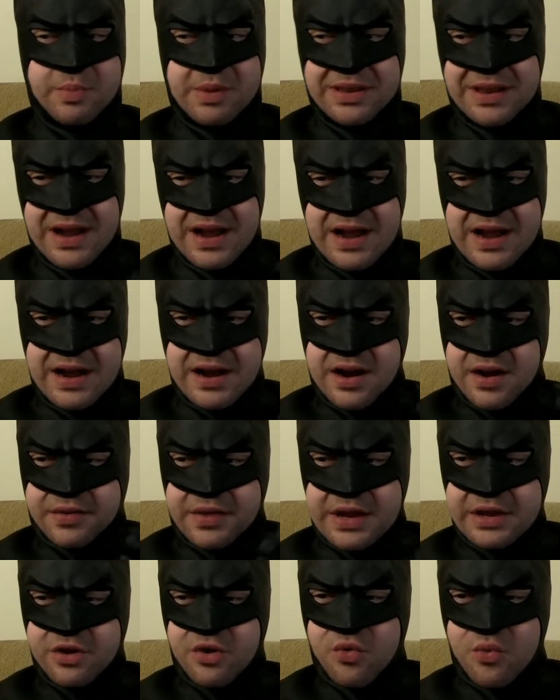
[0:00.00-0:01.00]
But
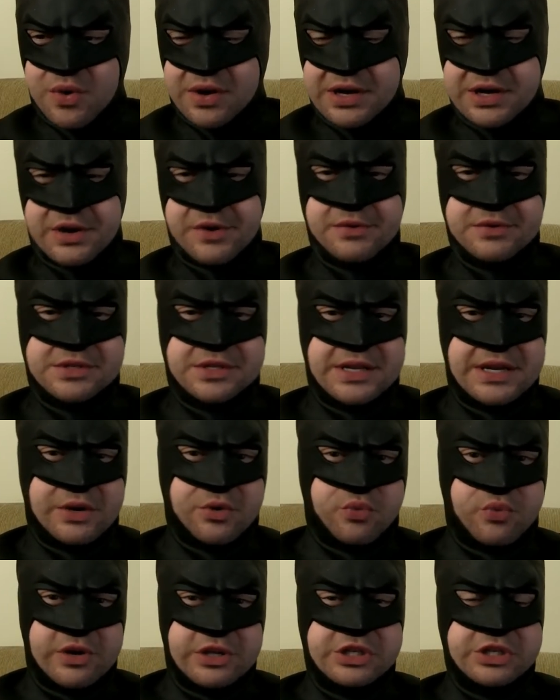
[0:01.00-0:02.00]
they don't want to use the
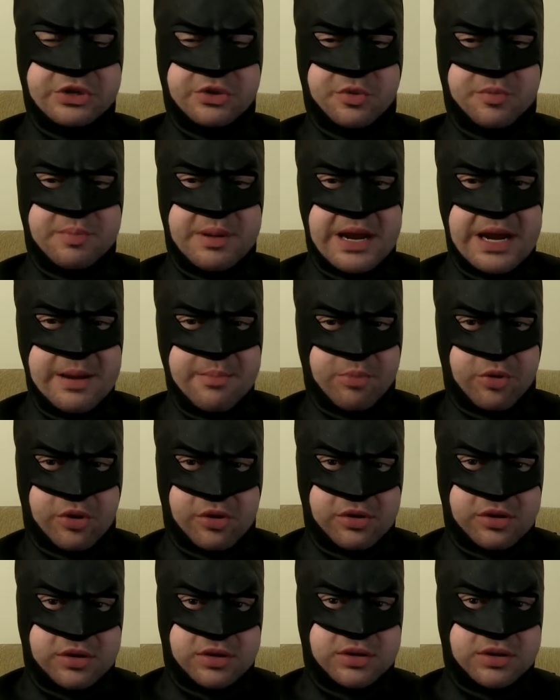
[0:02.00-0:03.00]
original
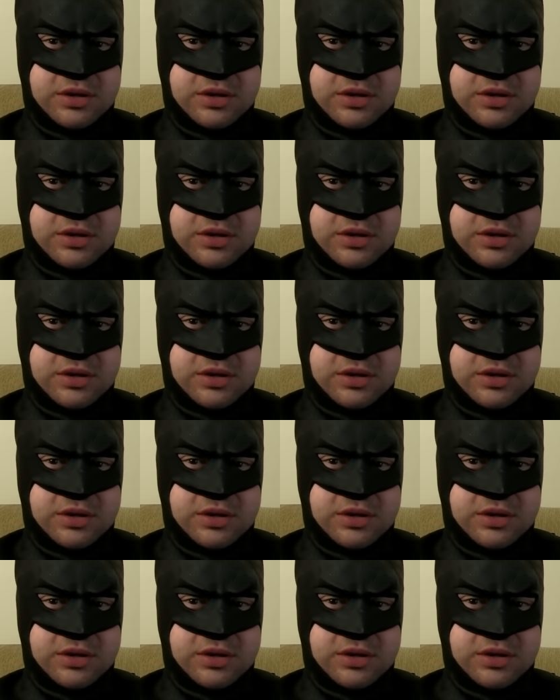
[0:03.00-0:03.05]
people.